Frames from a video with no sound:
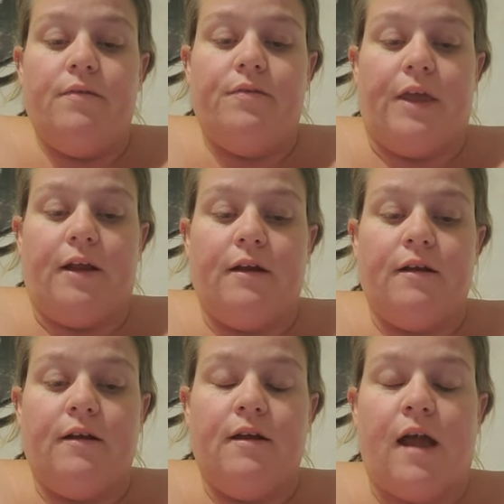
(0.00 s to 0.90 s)

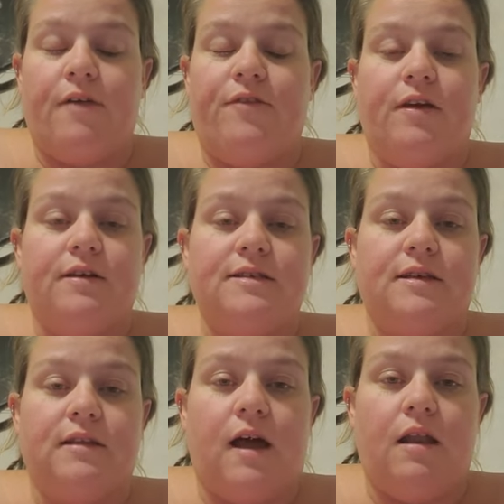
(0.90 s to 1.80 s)
there, I feel, is a
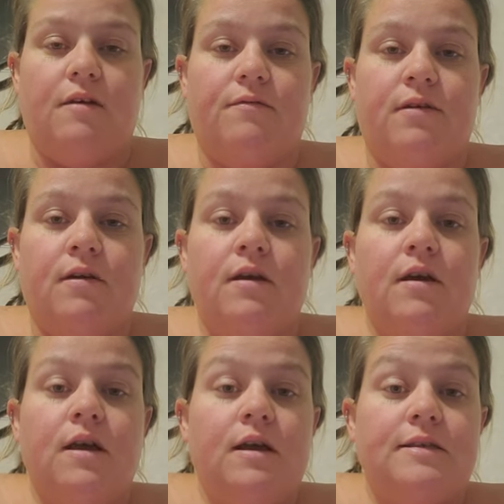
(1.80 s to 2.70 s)
lot of
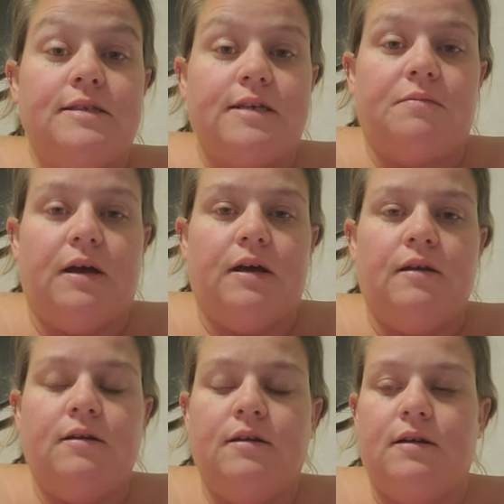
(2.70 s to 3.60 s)

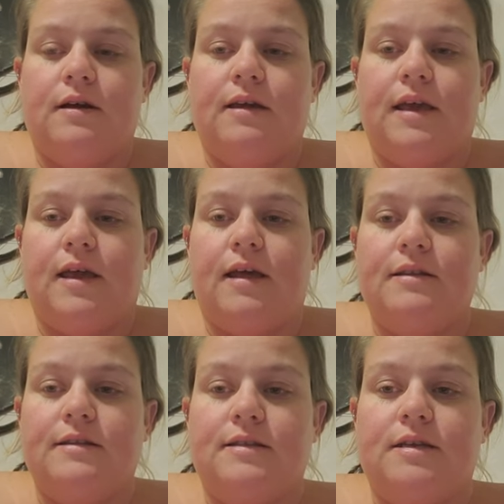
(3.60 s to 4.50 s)
stigma
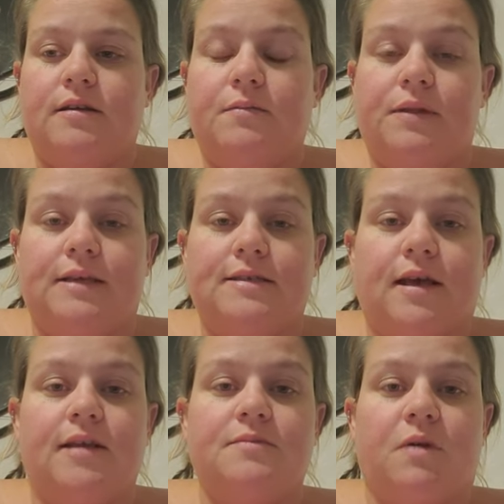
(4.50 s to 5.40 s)
against plus
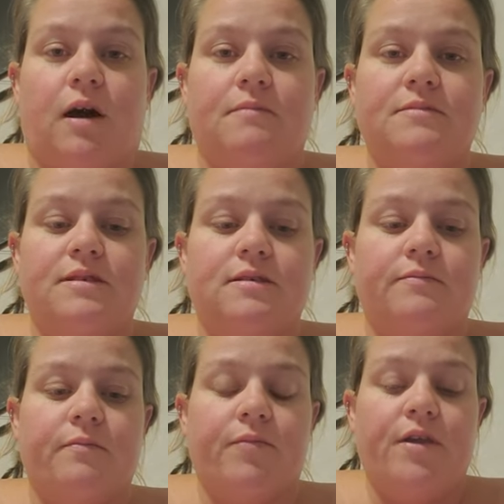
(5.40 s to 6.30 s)
size moms.
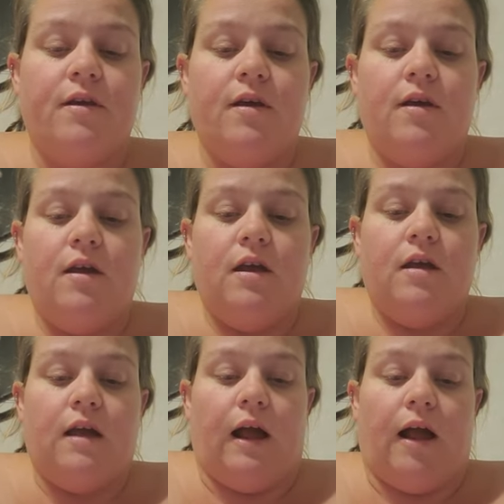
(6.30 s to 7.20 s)

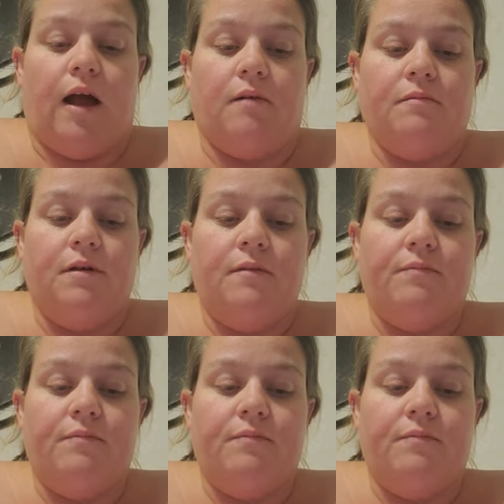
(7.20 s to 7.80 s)
Um,